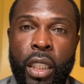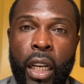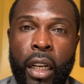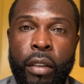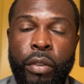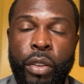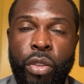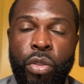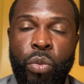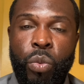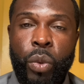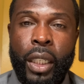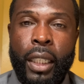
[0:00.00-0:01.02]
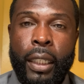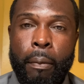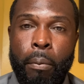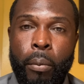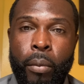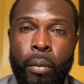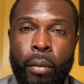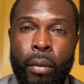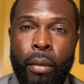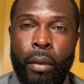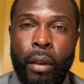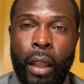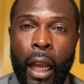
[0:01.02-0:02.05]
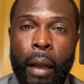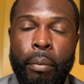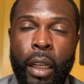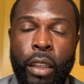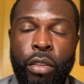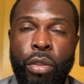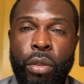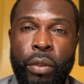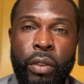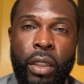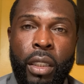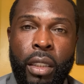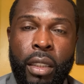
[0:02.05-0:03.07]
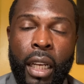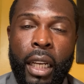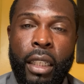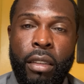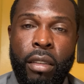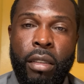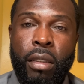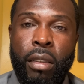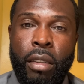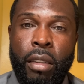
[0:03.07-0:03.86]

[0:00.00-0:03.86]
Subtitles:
However, it's a win. I'm not sure if the designers